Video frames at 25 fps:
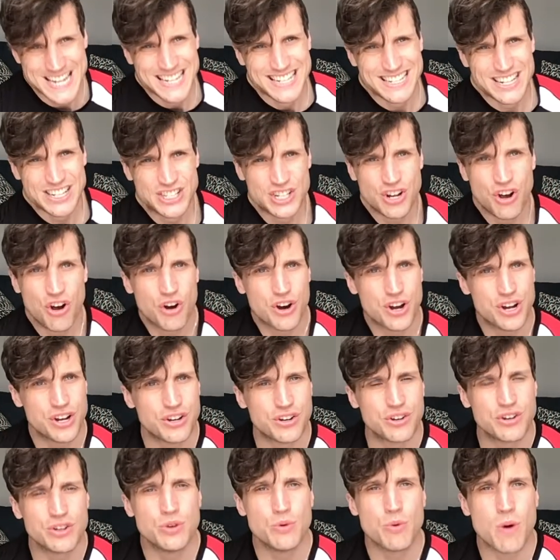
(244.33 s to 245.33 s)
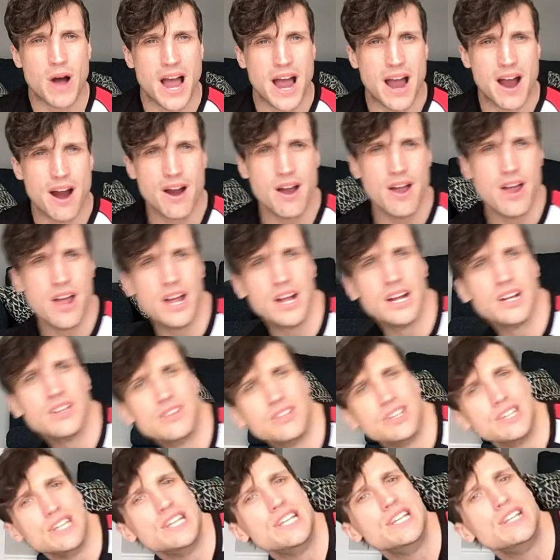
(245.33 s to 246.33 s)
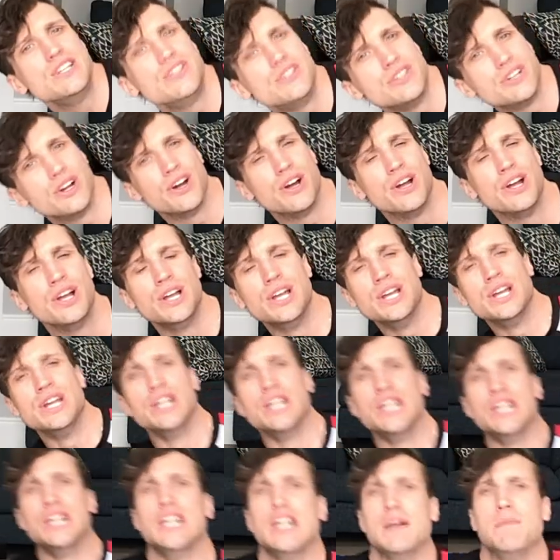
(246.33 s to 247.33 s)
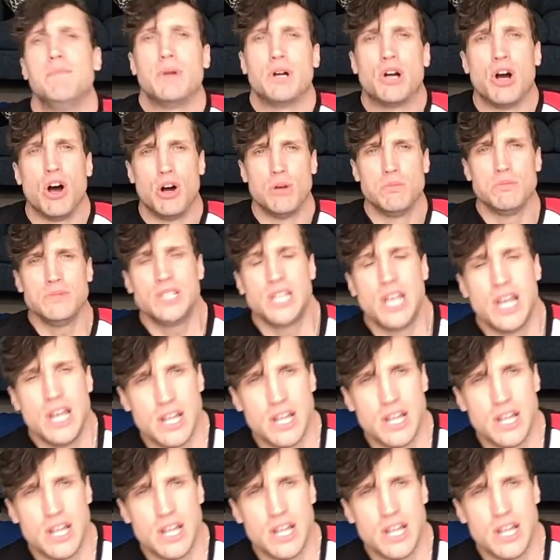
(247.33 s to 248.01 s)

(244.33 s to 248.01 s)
The tighter you are, the easier it becomes.